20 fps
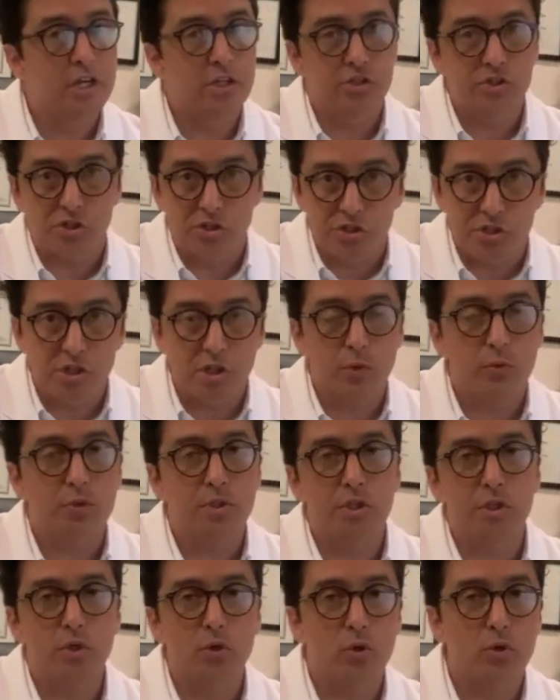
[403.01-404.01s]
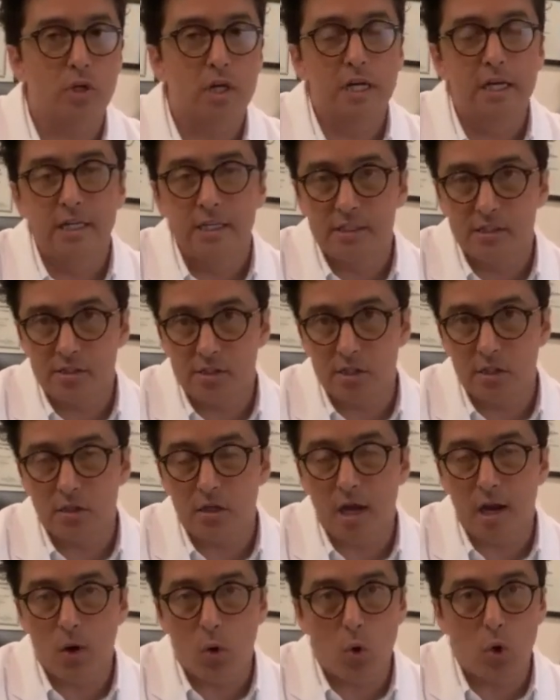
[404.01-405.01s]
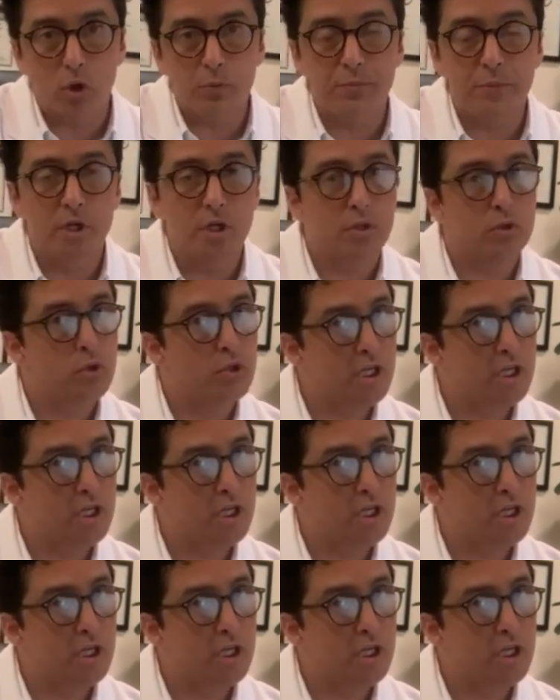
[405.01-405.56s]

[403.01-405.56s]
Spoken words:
So stick with your steel cut oatmeal.